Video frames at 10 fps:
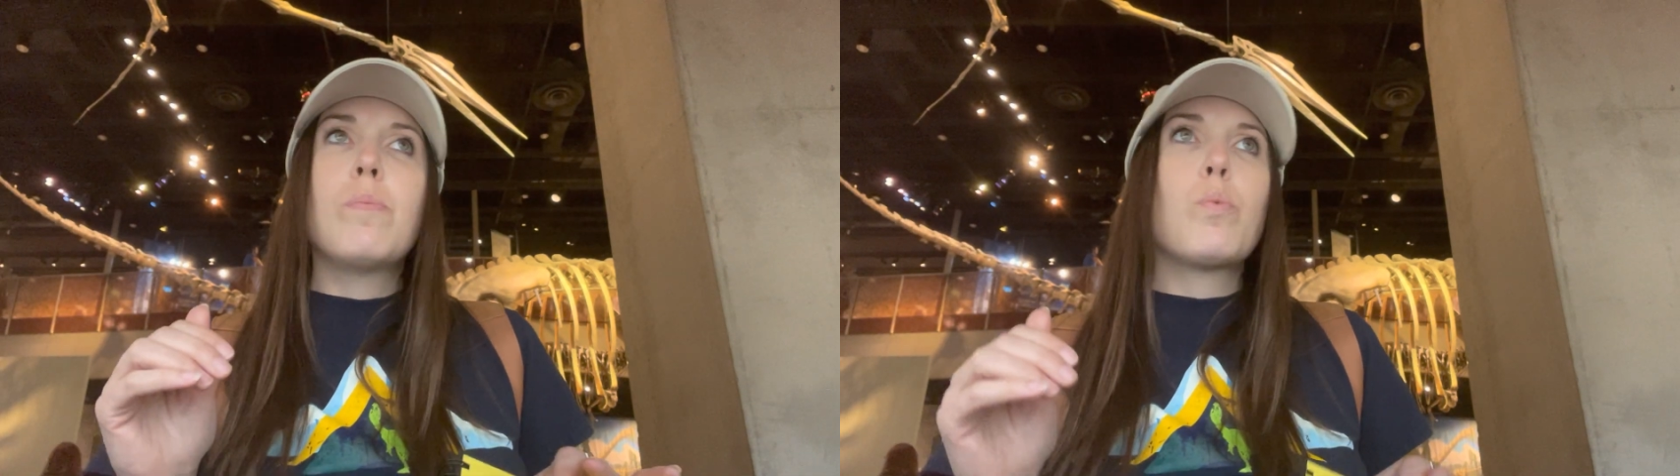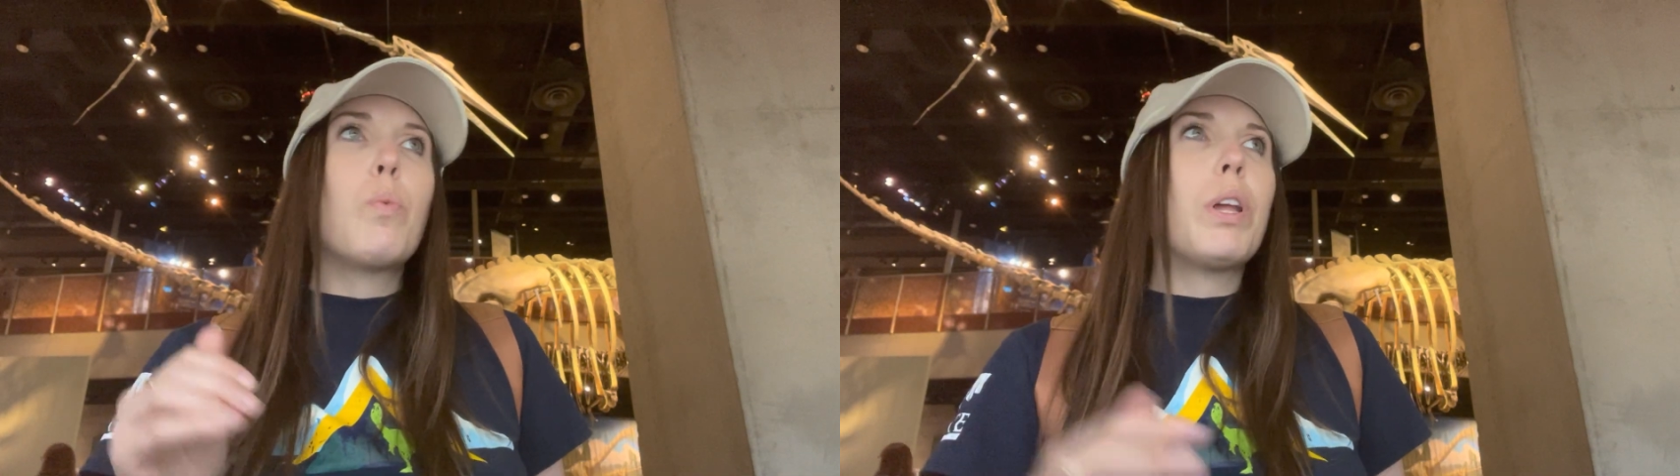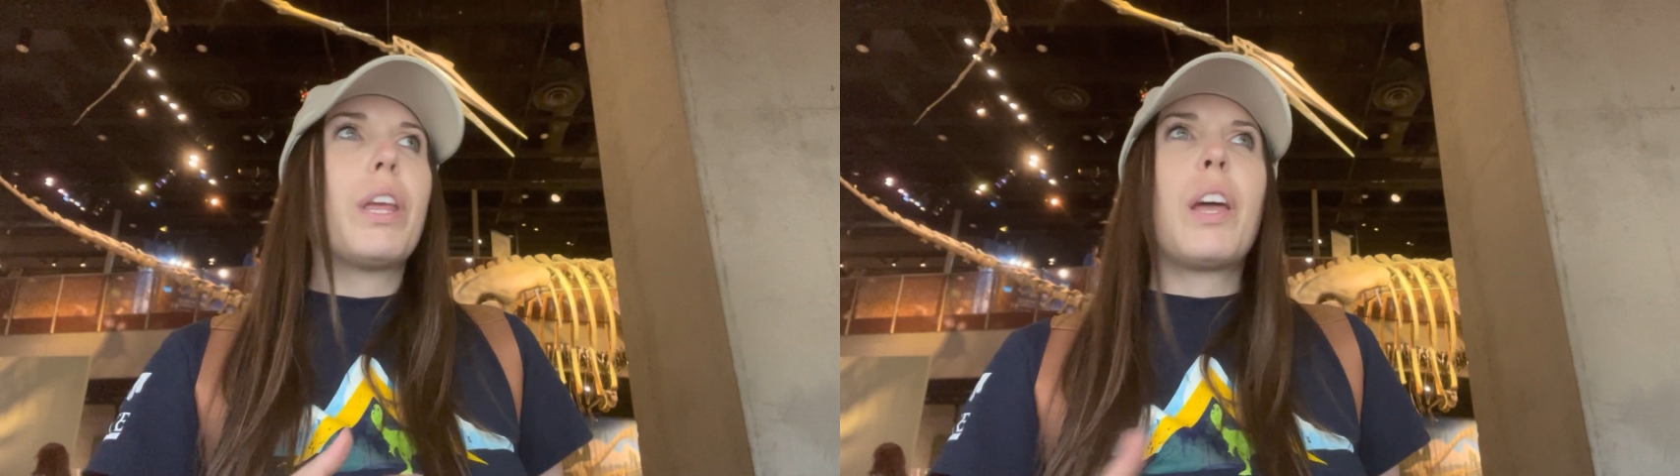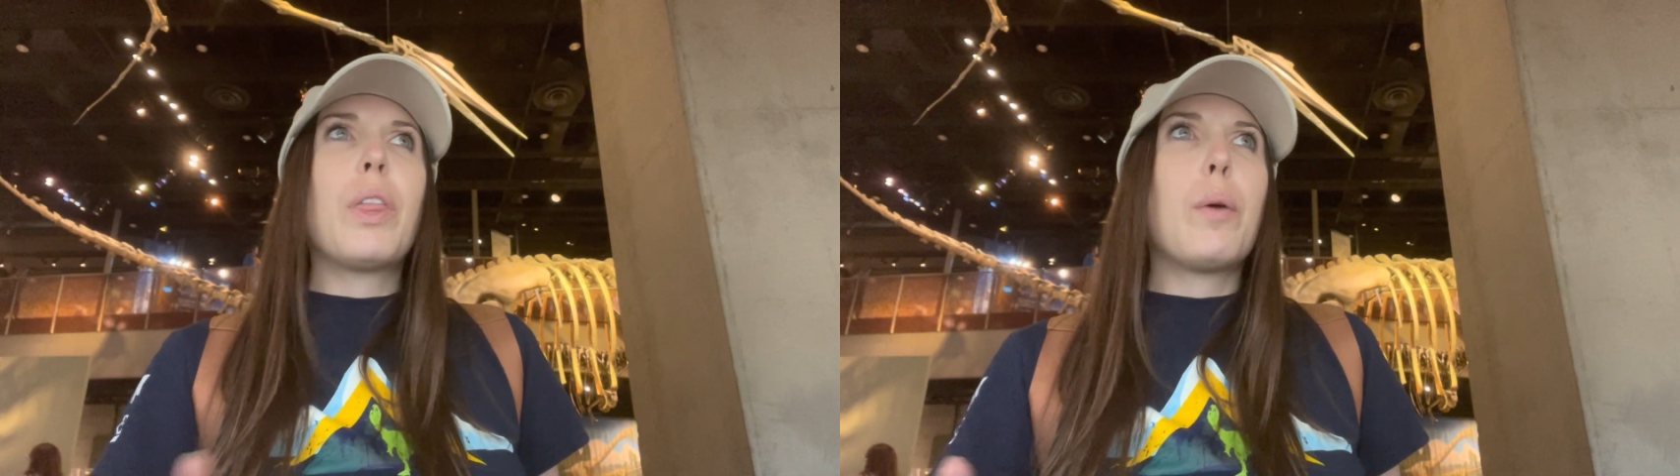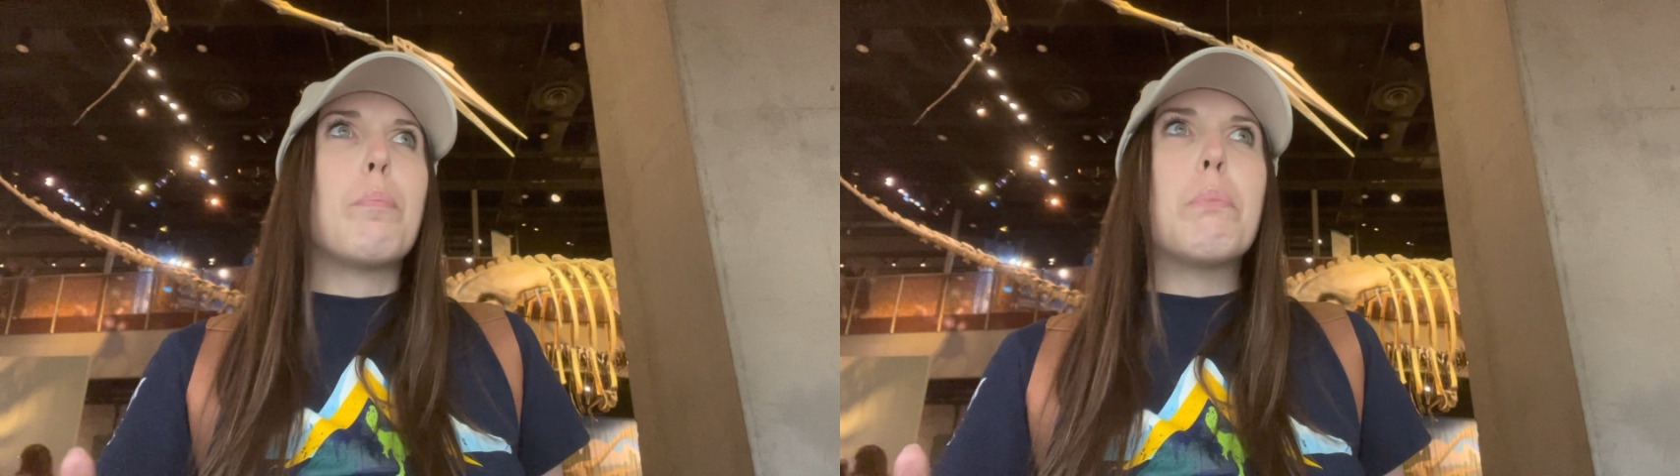I
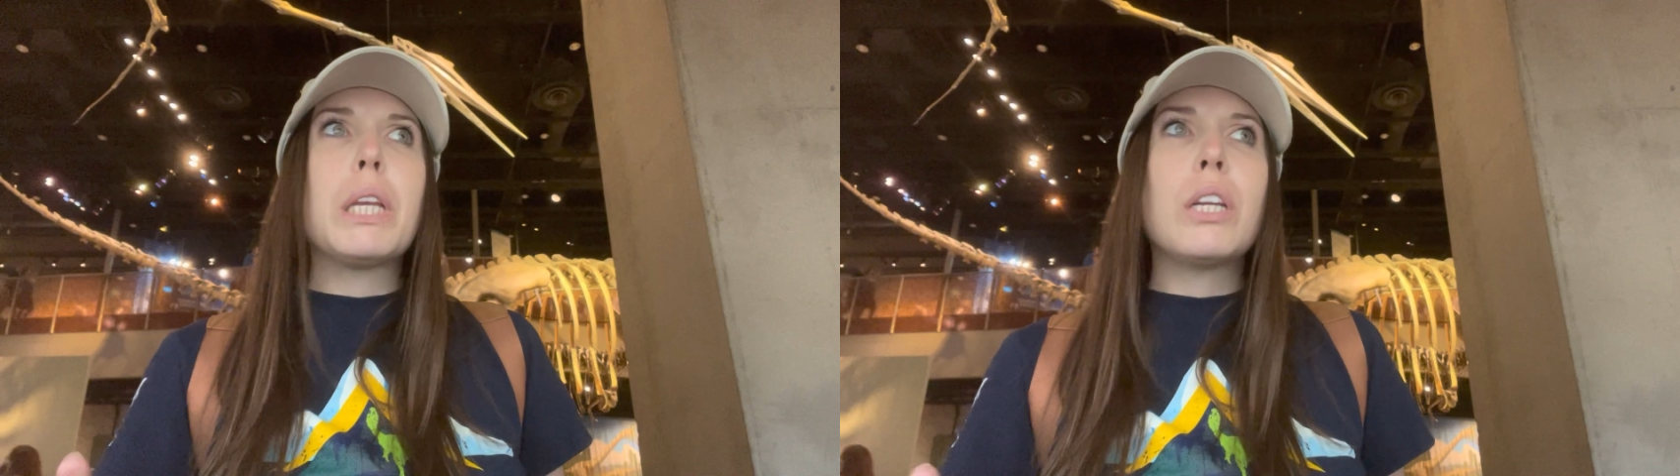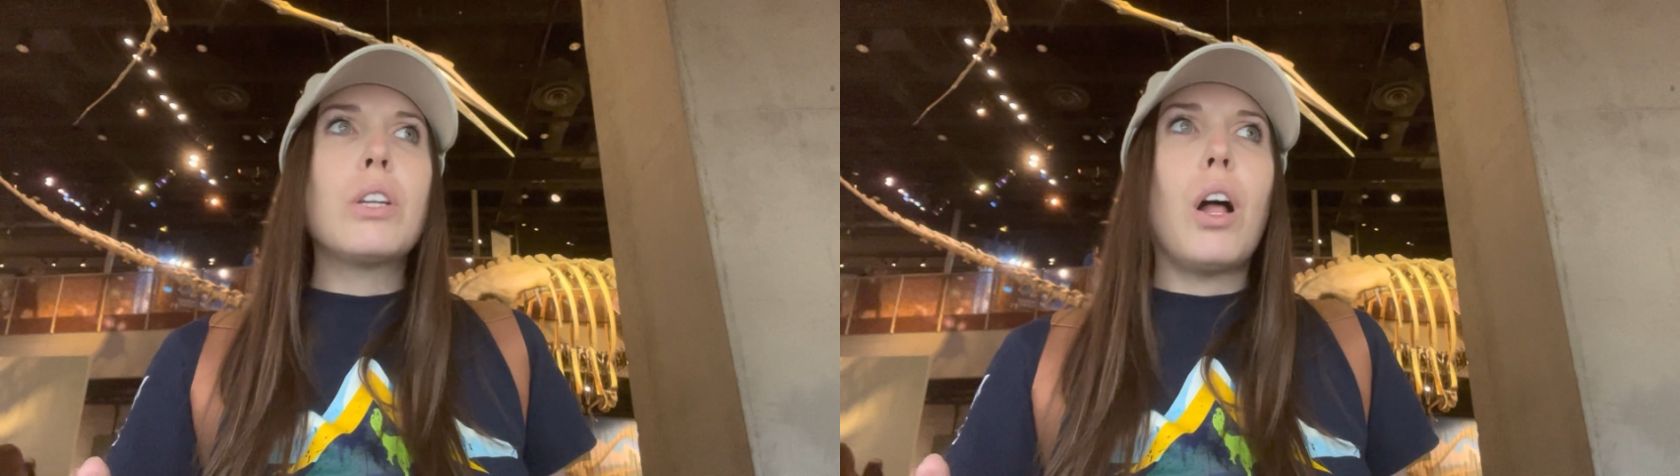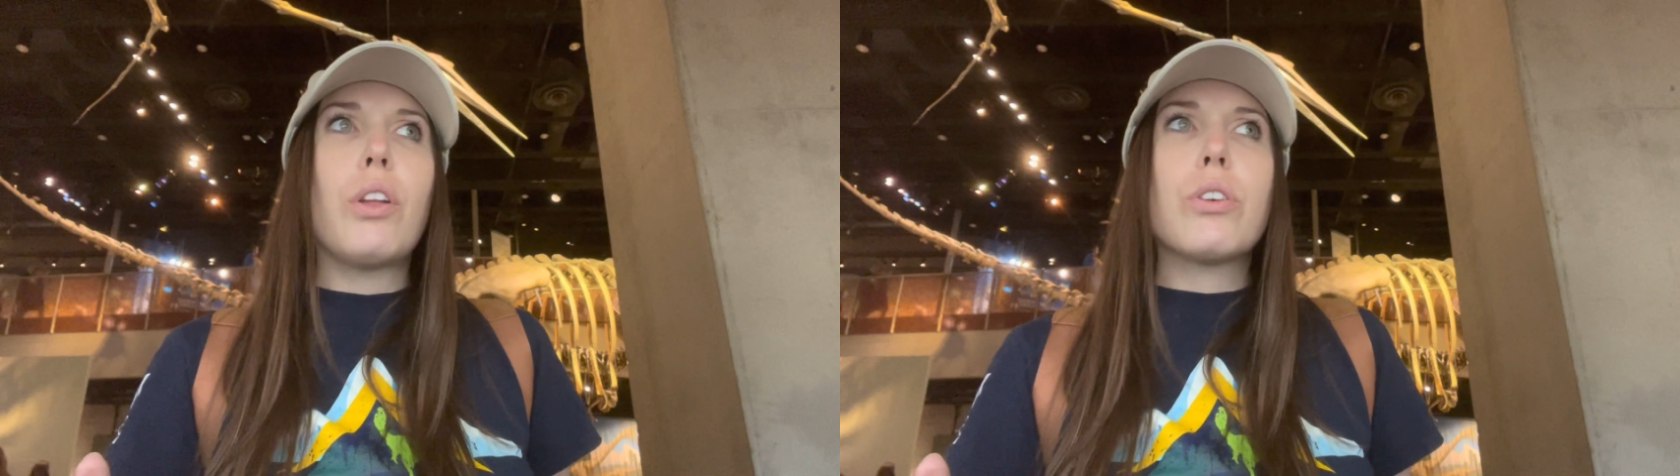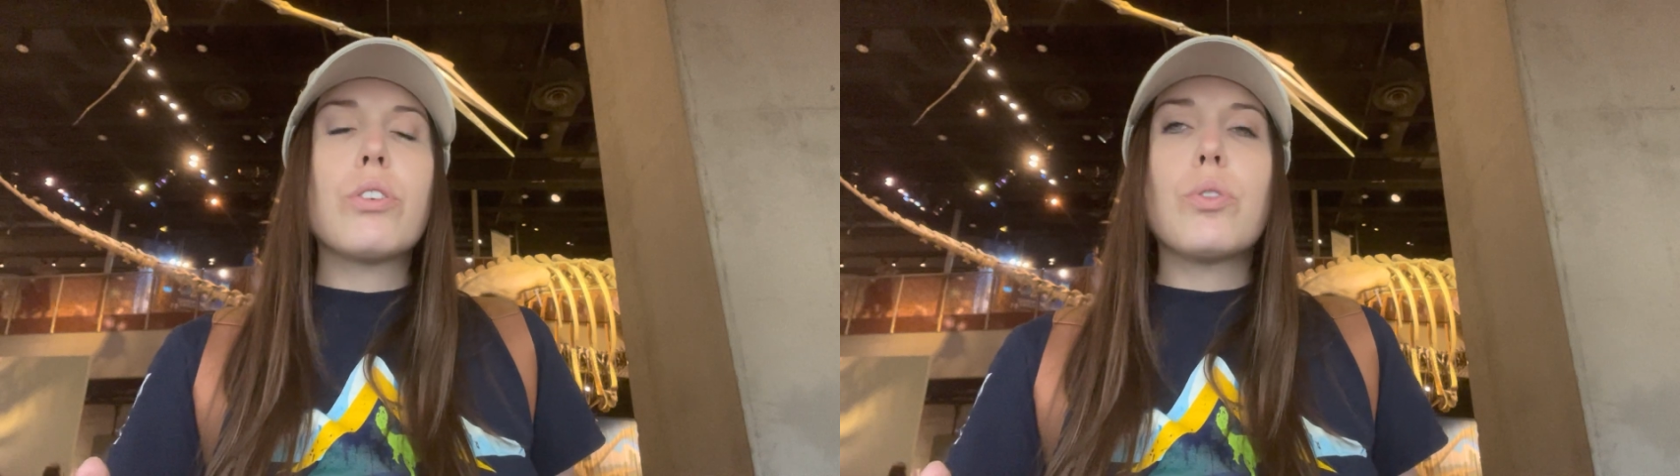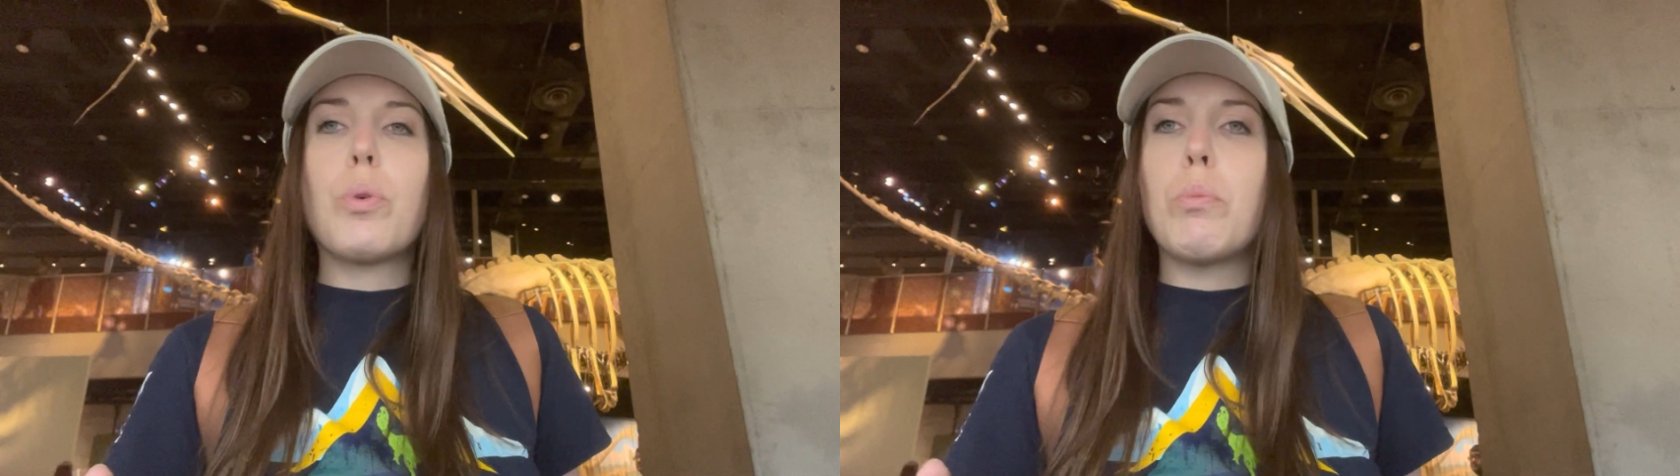think $1 million or